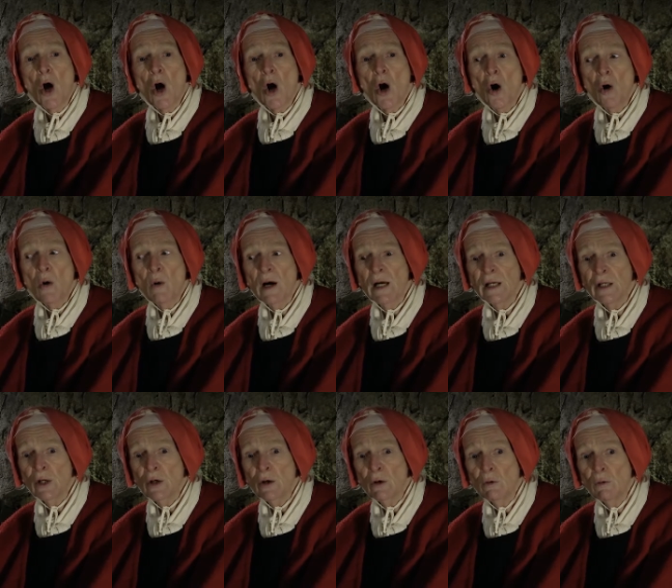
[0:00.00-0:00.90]
Who are
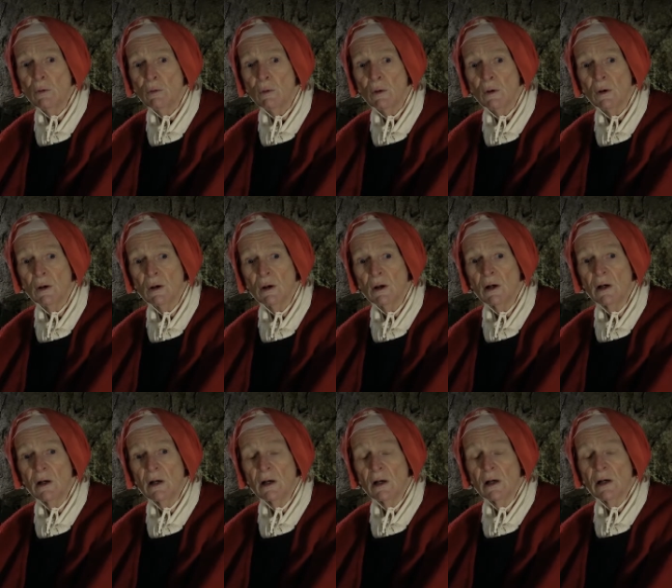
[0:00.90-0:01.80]
you?
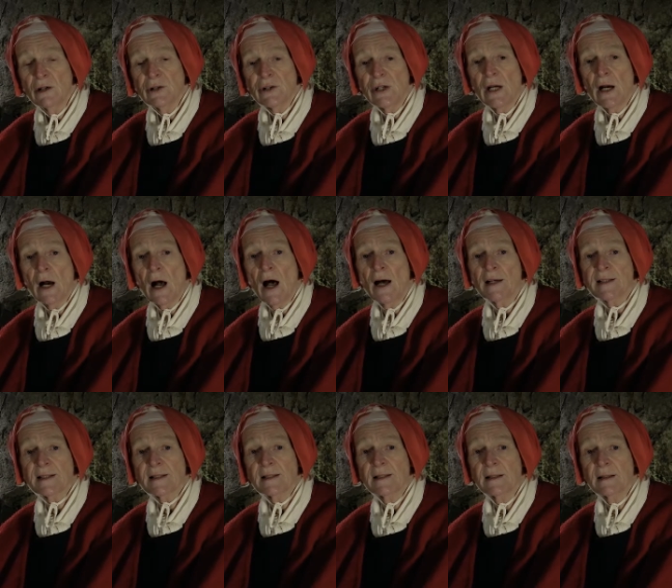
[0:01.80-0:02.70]
she
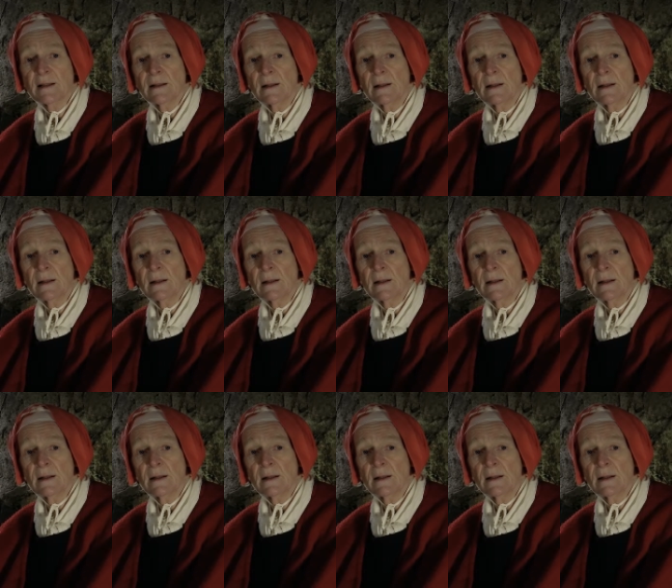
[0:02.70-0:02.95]
asked.